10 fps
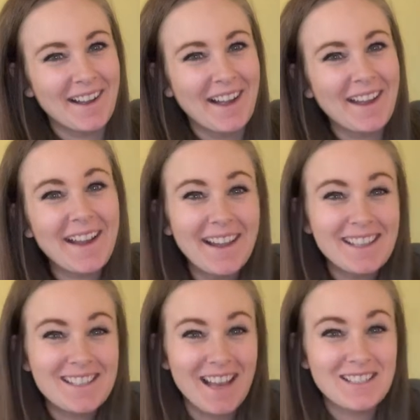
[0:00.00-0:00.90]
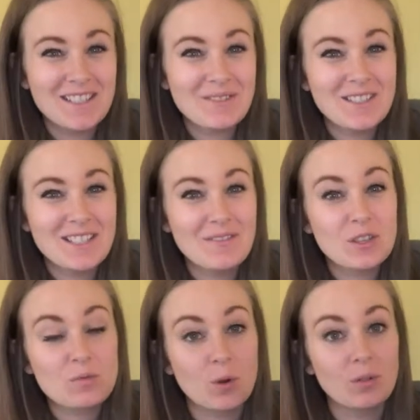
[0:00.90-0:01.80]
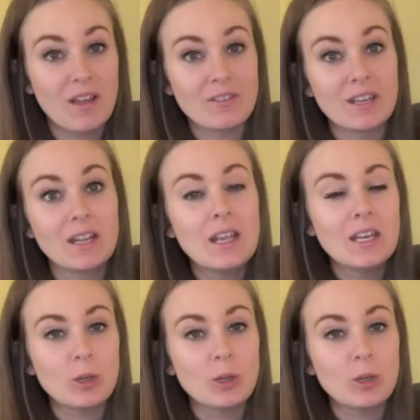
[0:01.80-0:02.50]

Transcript: Hi guys, I just received this row 11